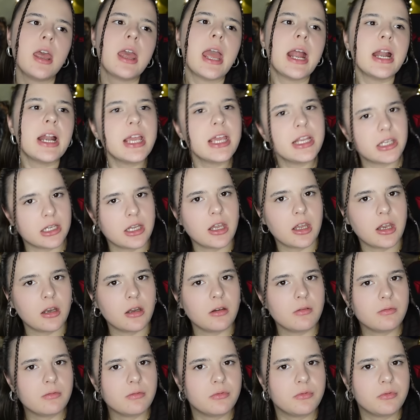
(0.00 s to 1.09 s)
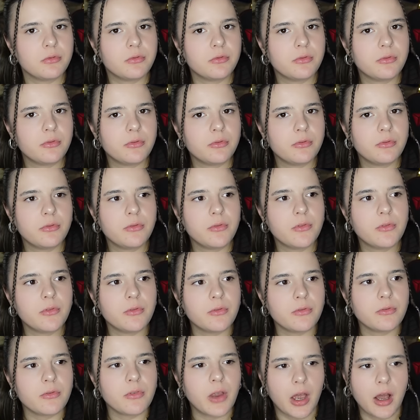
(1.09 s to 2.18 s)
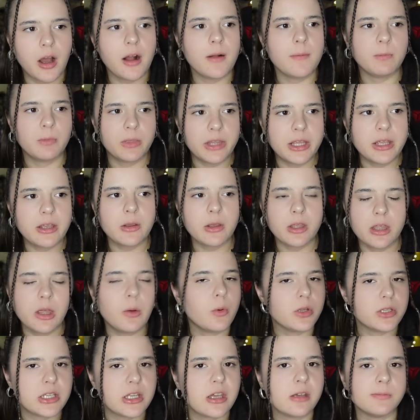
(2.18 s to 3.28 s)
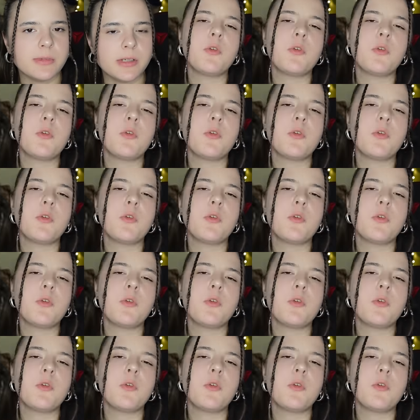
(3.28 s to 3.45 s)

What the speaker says: And he did. Yeah, it was him.